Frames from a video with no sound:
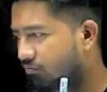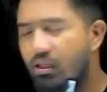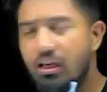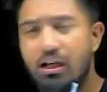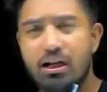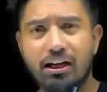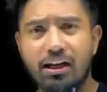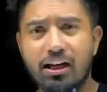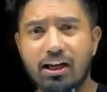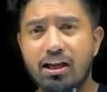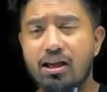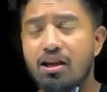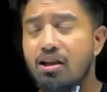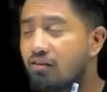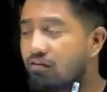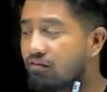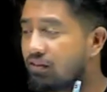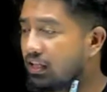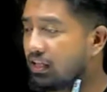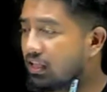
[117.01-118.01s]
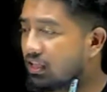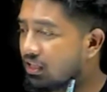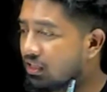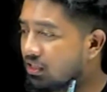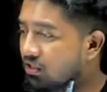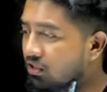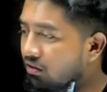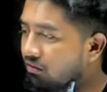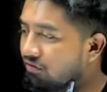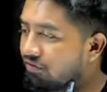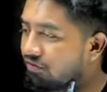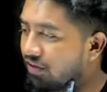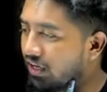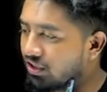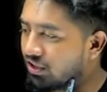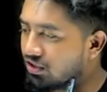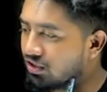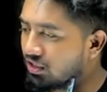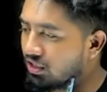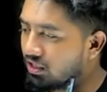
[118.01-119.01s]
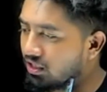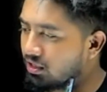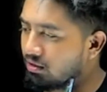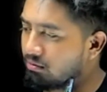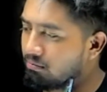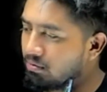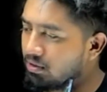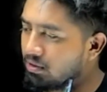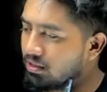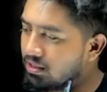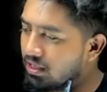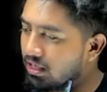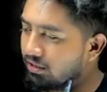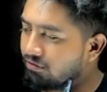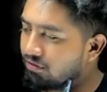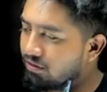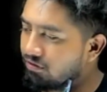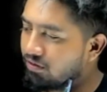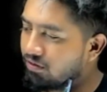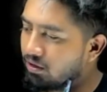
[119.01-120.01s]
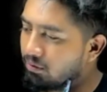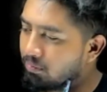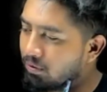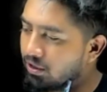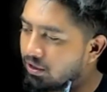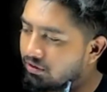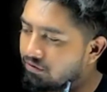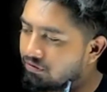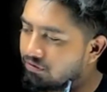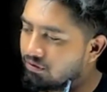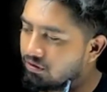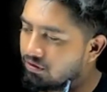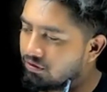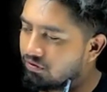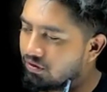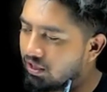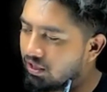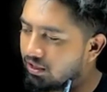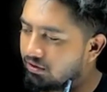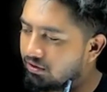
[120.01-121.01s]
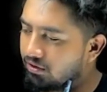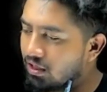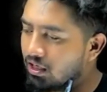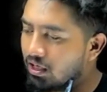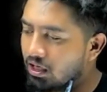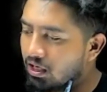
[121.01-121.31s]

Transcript: Okay, we learned on fractional numbers like 50.45,